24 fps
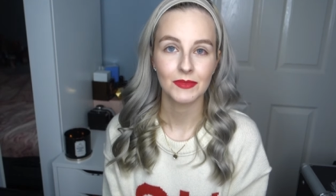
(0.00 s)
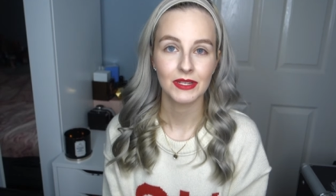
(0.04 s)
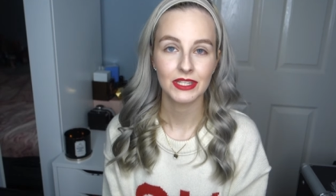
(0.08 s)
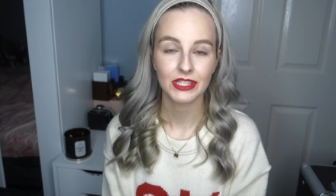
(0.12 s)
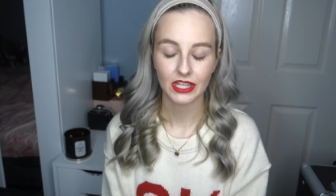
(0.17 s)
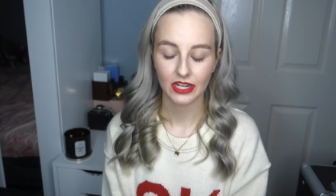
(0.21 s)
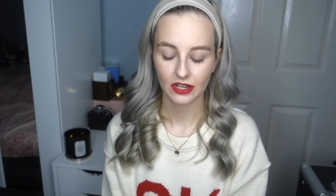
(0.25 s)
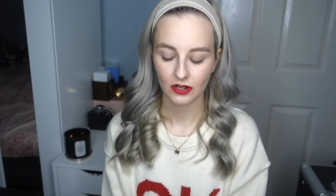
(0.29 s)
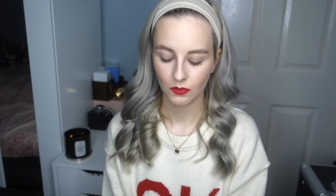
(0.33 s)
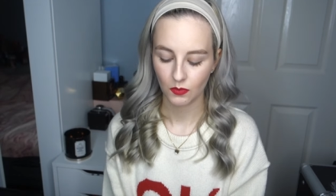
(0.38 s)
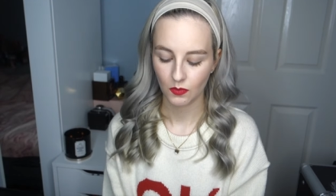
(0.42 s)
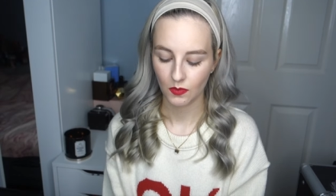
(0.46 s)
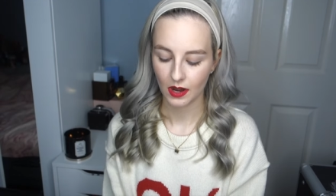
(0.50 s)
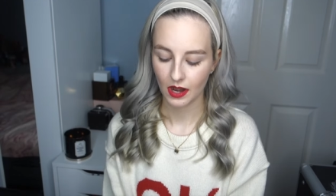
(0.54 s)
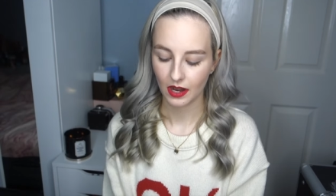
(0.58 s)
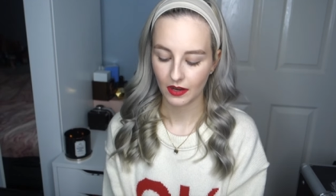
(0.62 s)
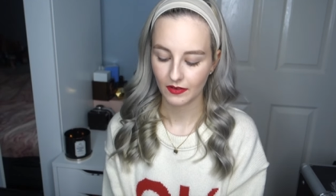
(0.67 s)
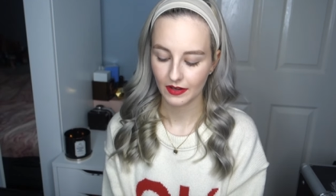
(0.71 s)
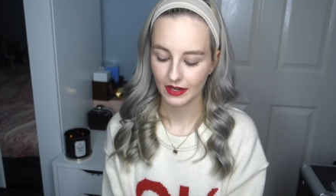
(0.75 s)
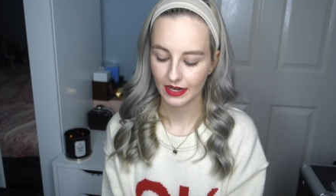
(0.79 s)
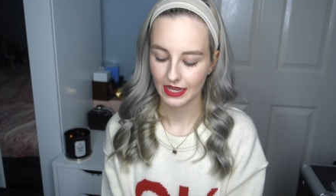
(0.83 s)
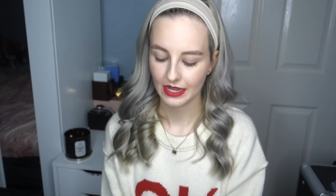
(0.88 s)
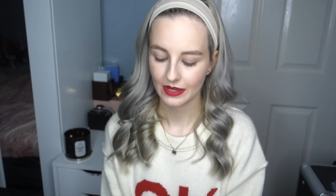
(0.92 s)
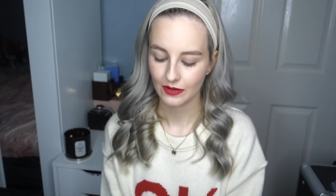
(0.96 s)
It means I can
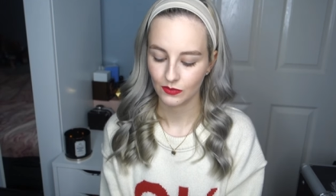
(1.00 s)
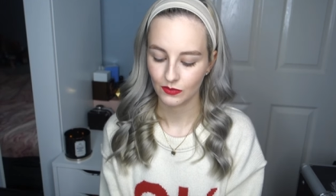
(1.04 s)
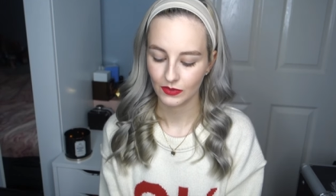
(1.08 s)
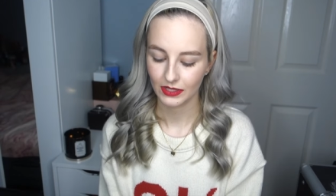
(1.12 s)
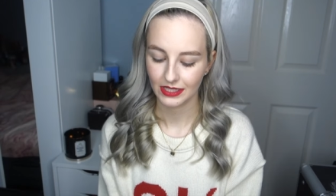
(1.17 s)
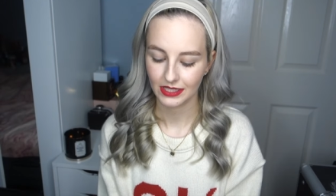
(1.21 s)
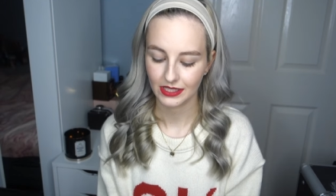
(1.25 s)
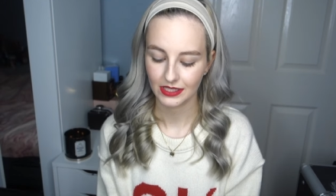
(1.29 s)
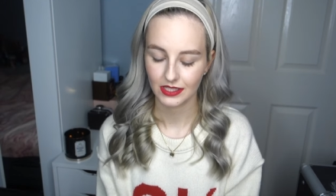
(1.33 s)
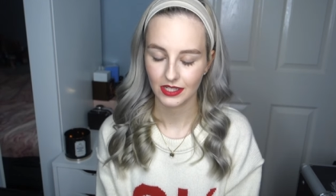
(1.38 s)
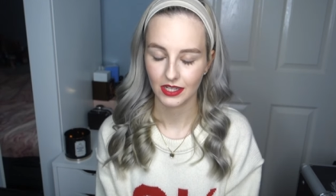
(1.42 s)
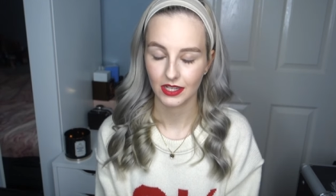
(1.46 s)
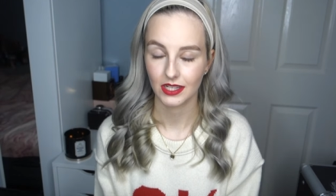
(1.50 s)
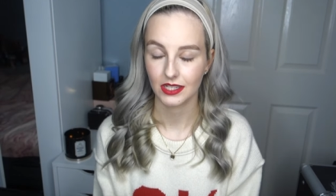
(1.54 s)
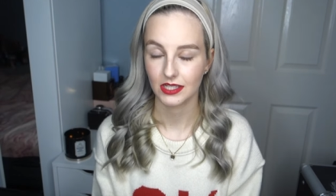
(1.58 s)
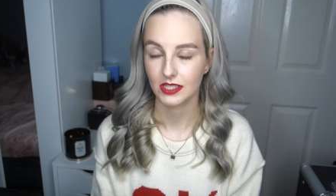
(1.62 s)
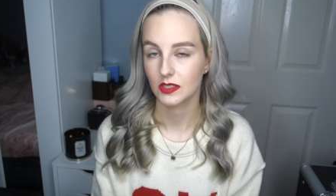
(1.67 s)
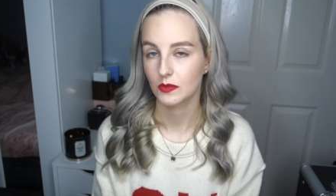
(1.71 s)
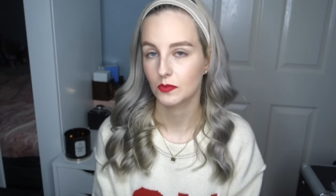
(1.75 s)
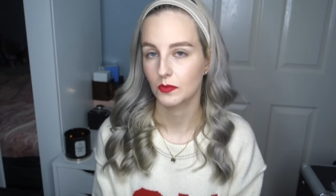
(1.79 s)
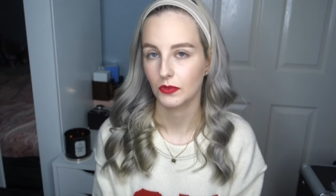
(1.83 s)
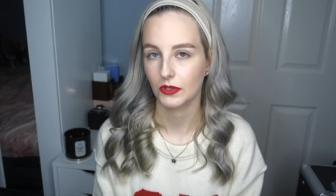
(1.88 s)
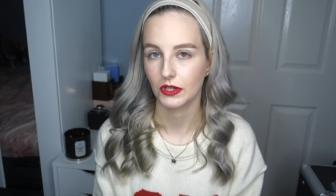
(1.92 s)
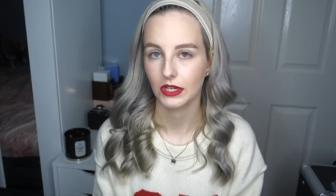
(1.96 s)
wear it in winter,
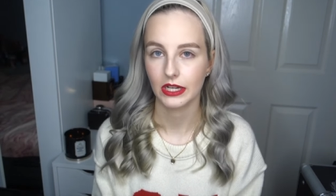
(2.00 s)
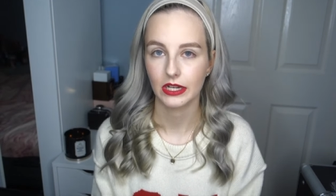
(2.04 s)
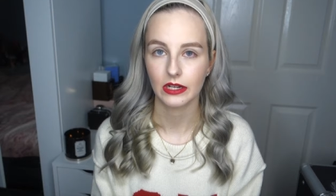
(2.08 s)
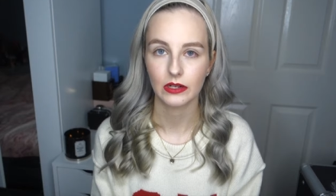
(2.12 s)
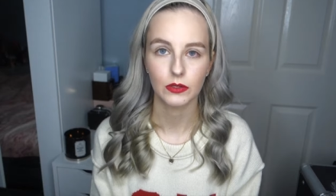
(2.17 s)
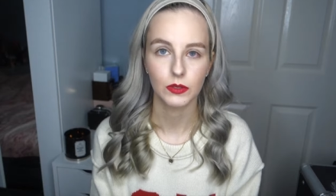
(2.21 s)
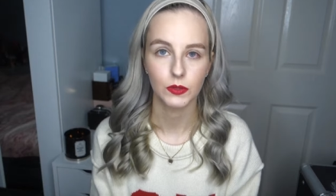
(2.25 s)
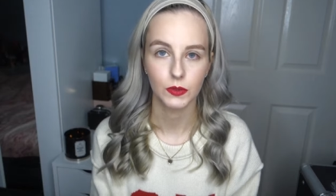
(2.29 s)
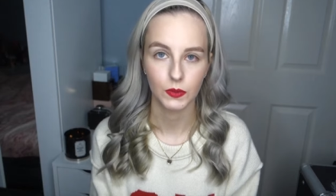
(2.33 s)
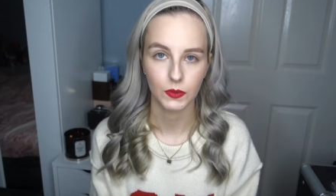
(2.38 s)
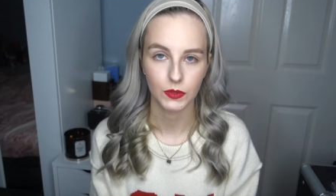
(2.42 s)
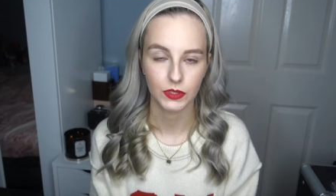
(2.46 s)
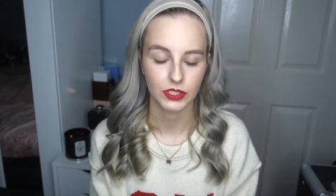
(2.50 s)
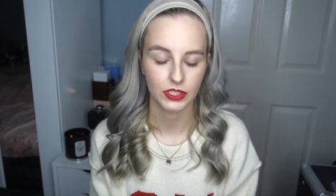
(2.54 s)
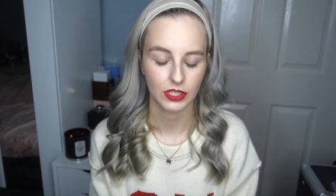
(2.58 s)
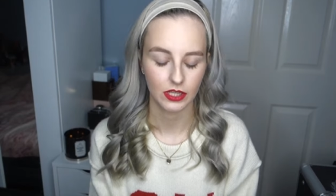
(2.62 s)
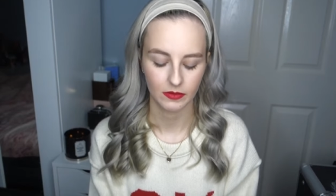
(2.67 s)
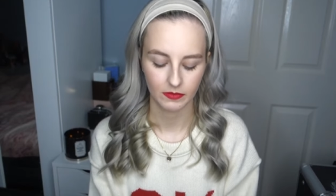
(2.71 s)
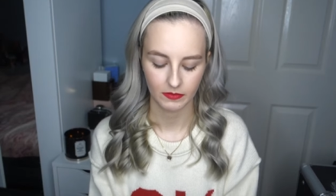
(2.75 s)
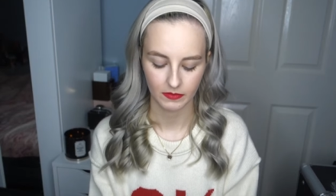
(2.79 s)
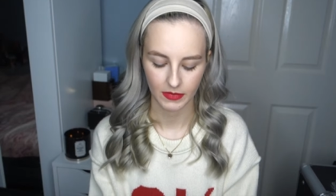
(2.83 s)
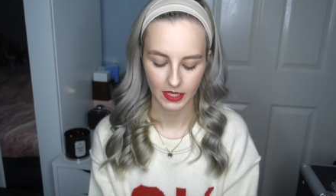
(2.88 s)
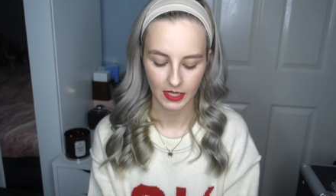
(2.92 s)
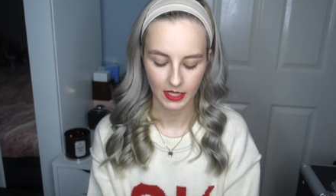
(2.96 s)
spring,
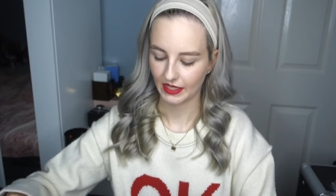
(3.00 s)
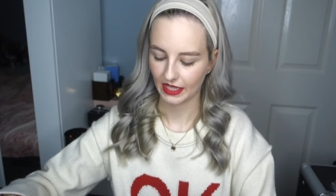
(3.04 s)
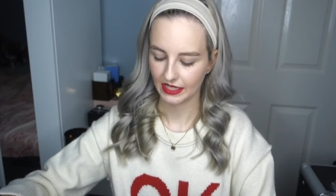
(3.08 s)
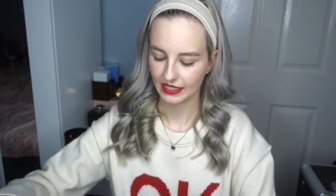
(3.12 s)
autumn.